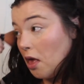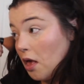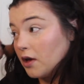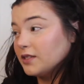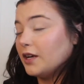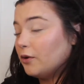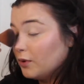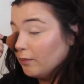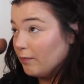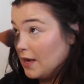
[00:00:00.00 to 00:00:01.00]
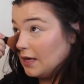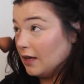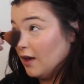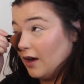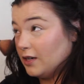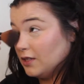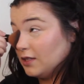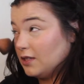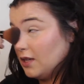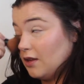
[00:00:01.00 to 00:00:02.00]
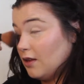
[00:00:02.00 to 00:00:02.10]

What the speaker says: because I don't want to bake it, I just